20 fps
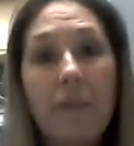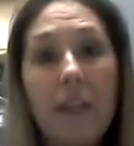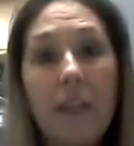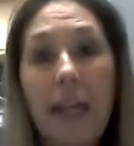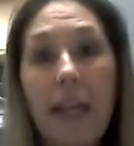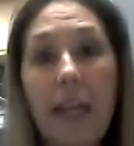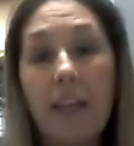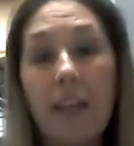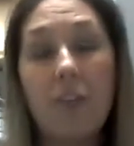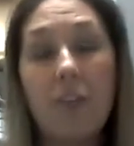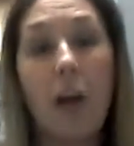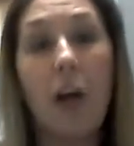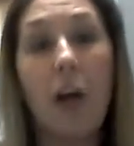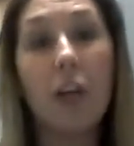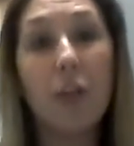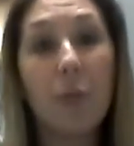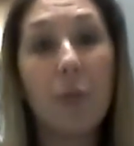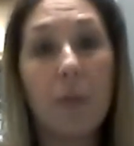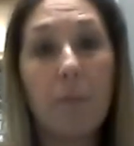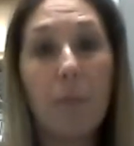I can talk
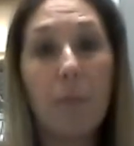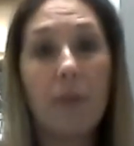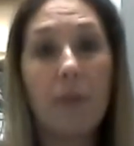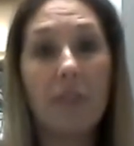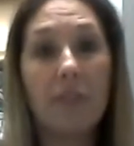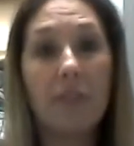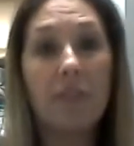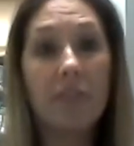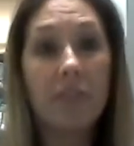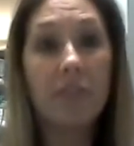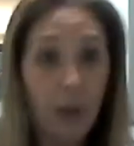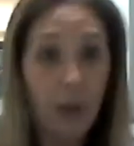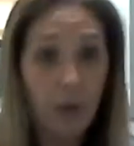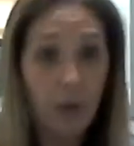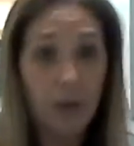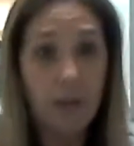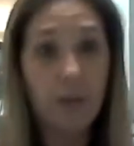to a stone,